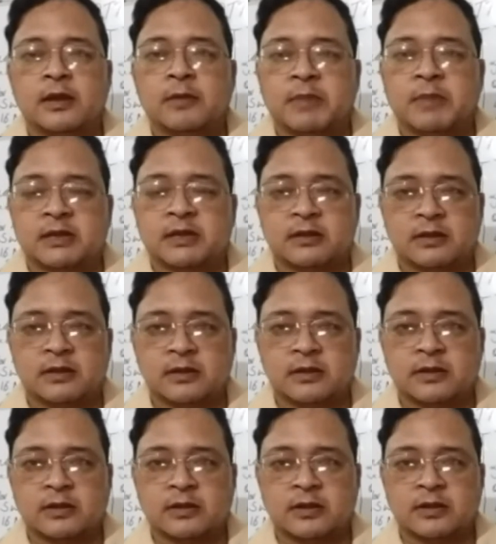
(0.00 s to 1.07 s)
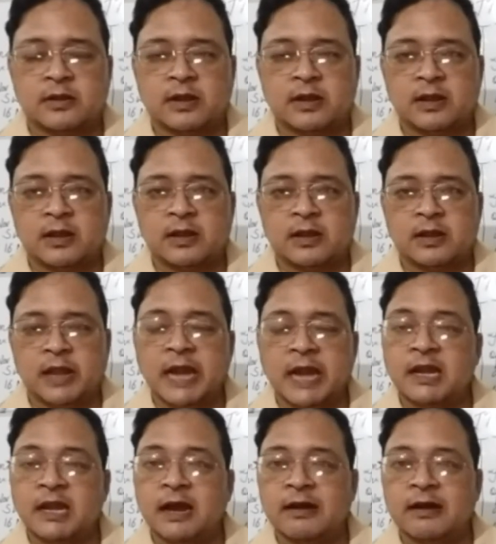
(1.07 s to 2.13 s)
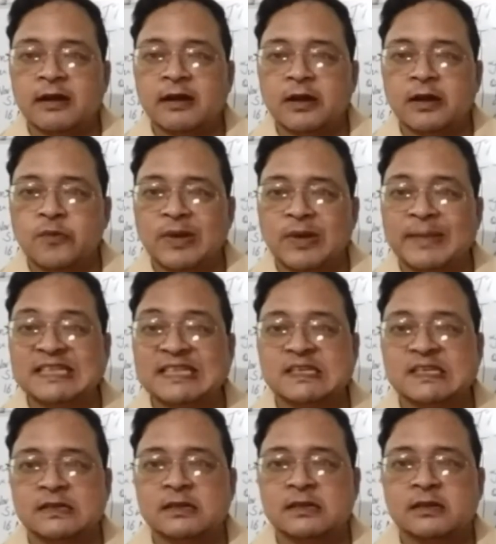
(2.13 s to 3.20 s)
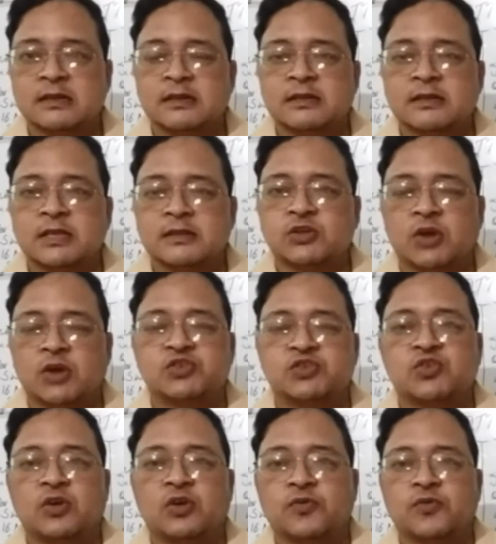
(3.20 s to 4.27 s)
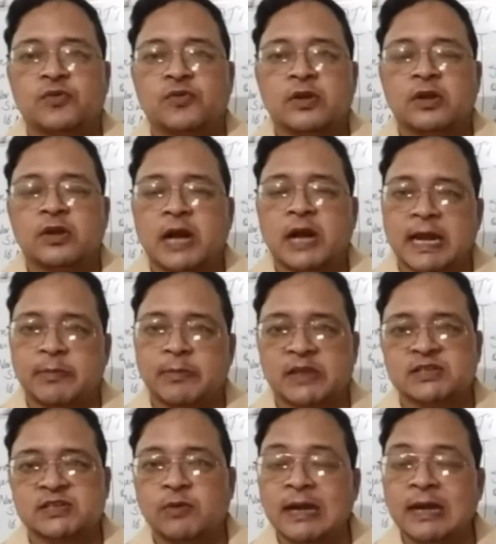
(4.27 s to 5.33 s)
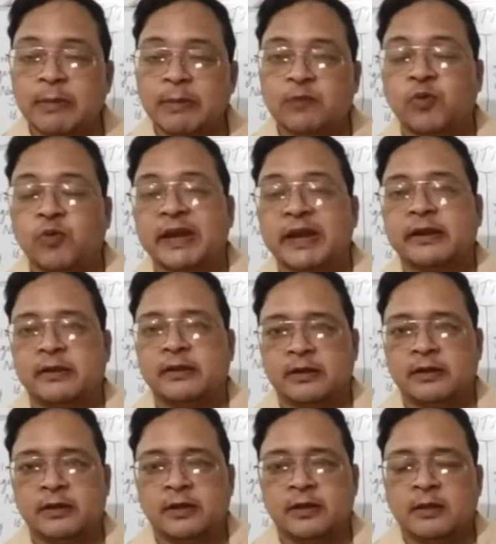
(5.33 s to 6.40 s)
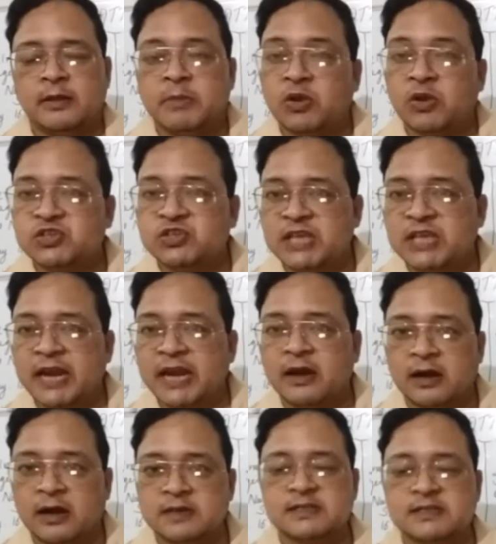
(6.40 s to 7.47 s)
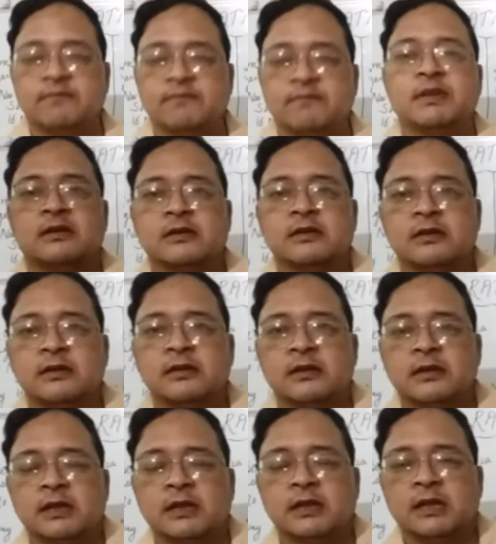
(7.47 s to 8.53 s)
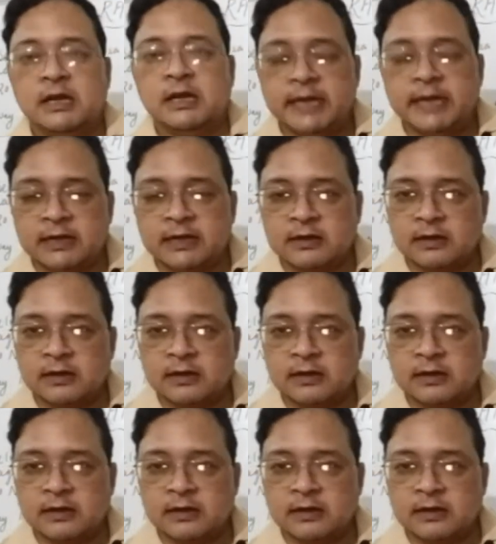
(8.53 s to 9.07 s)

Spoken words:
But Edla Wilmenson, the daughter of ironmaster, was a little bit worried because she had heard somewhere that